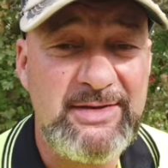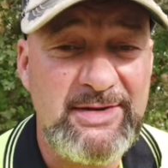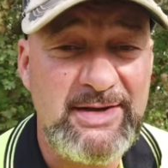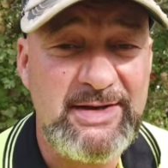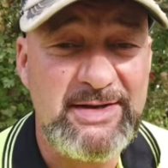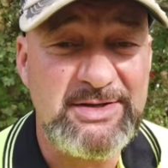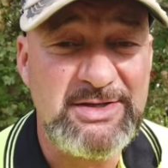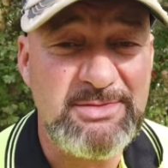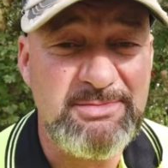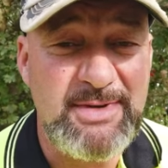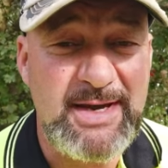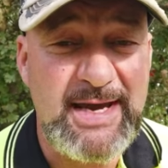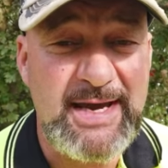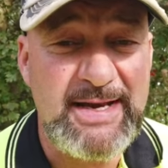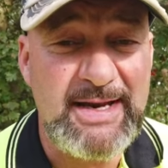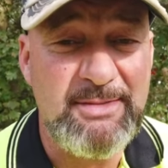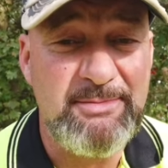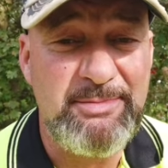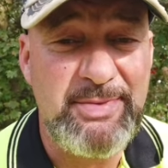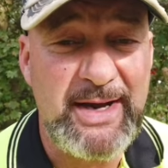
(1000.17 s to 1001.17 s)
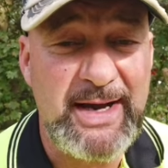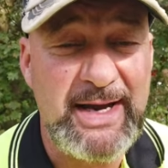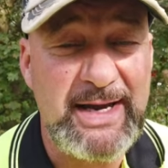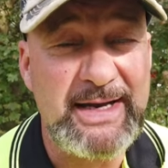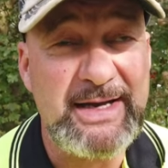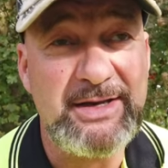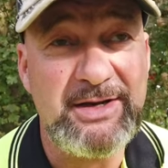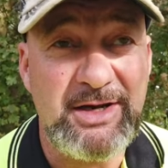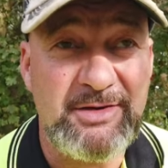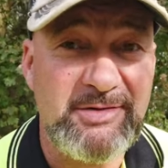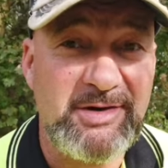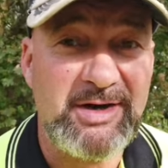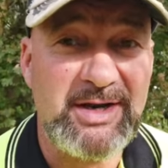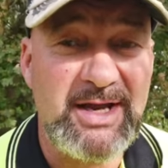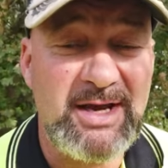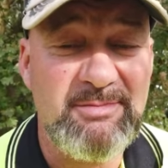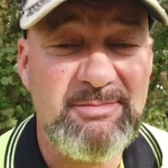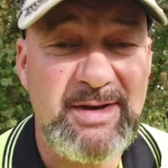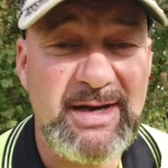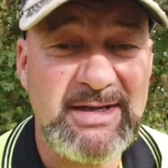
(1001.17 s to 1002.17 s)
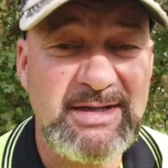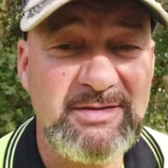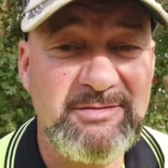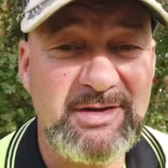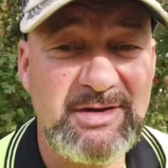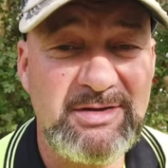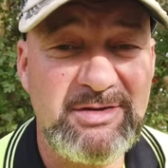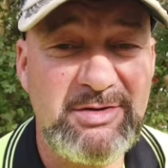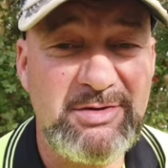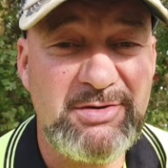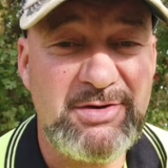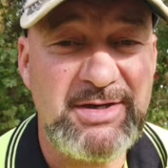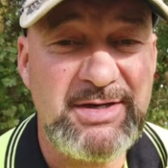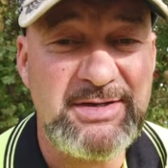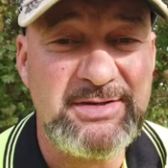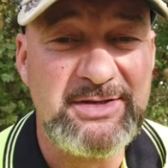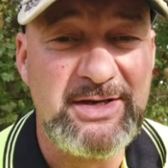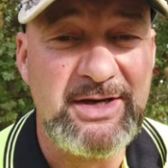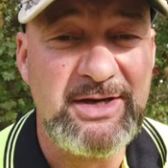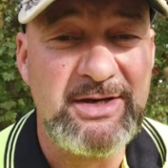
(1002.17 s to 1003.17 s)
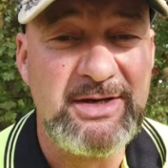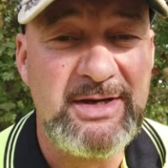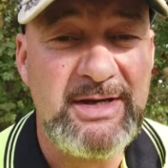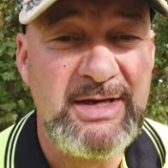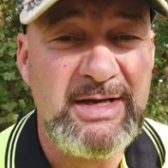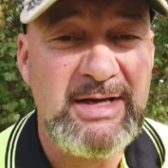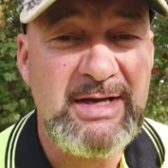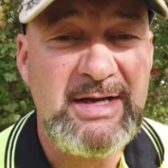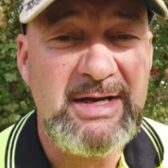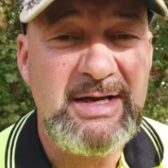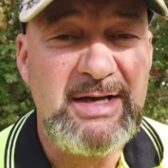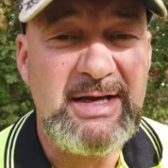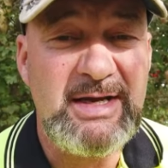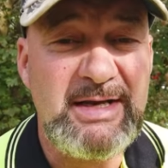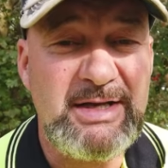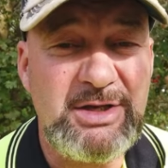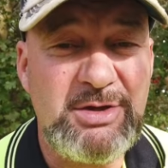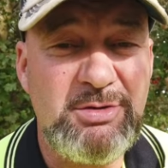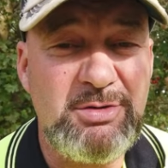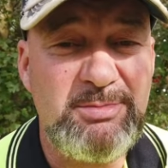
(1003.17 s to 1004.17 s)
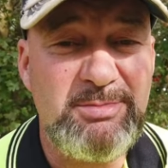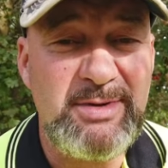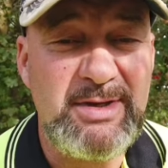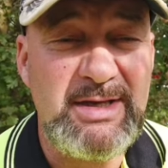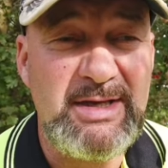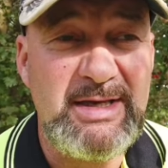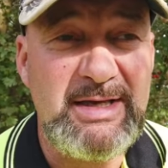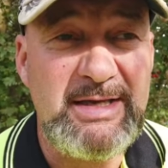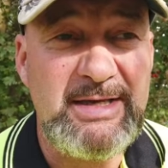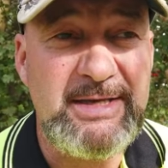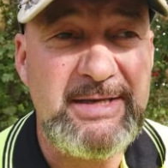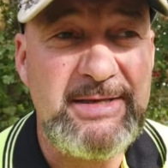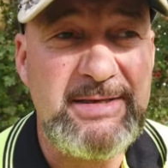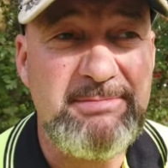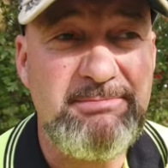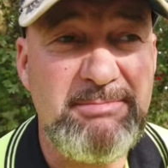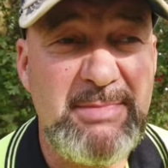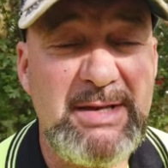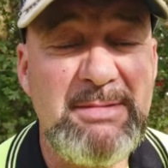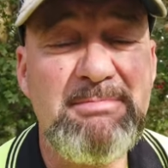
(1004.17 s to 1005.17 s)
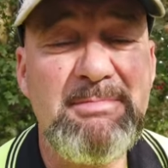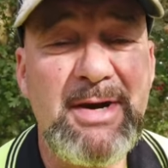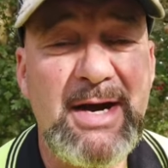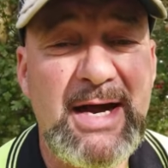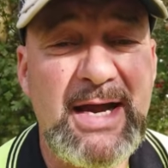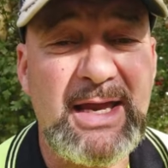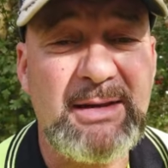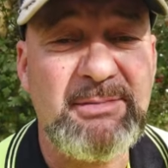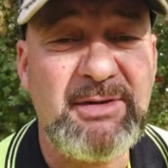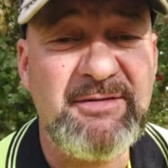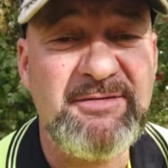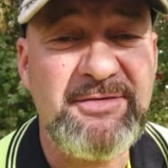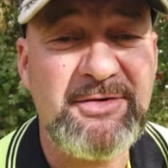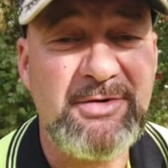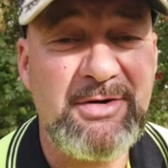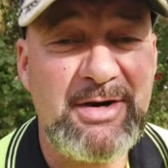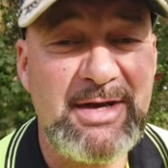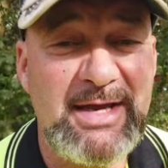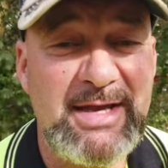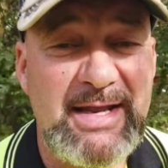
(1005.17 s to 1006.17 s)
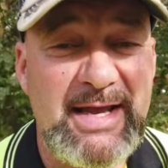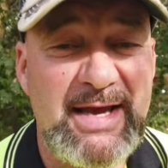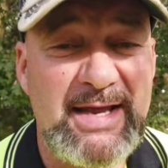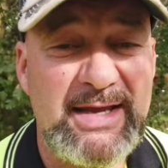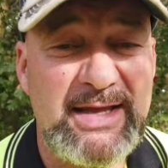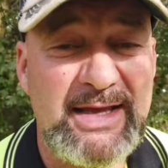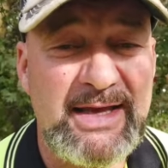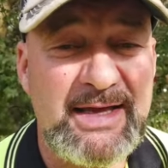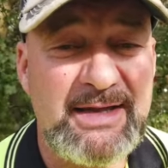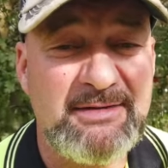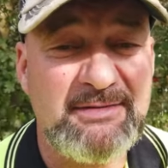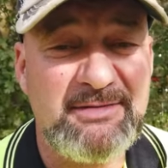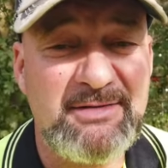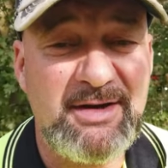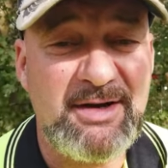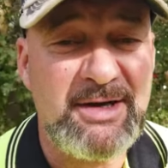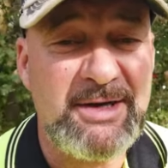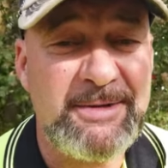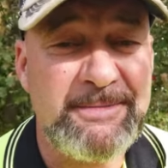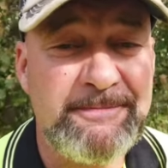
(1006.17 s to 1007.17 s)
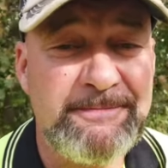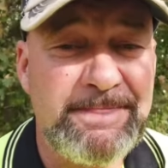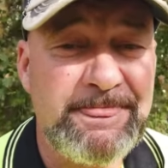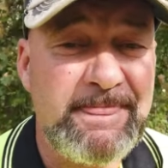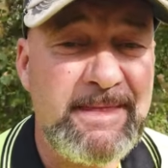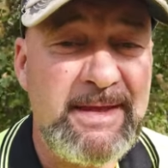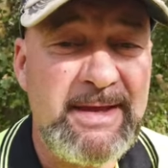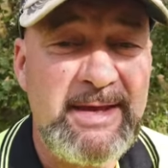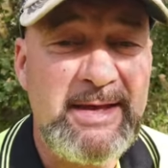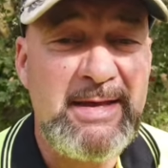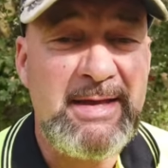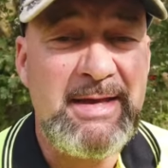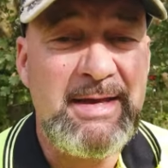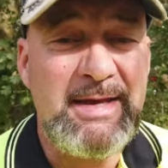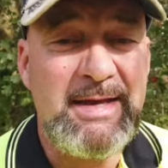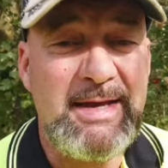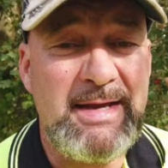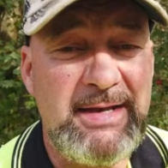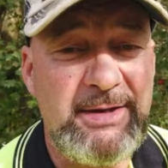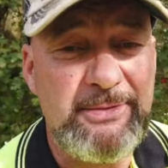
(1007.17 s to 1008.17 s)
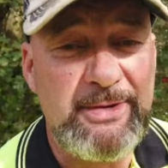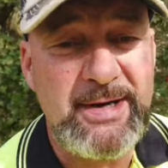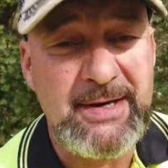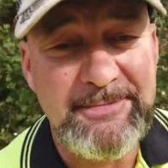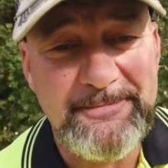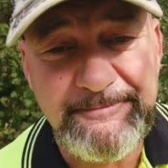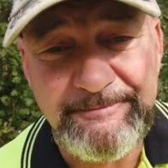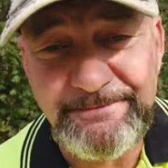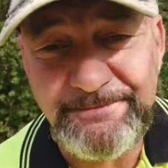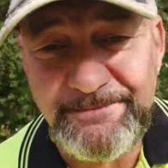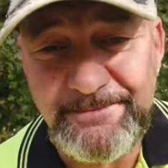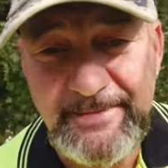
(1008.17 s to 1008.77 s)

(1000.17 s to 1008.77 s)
and then it's a mad unpack, and I've got to come back to Victoria, so it could be mid-May before I get out again. So anyway,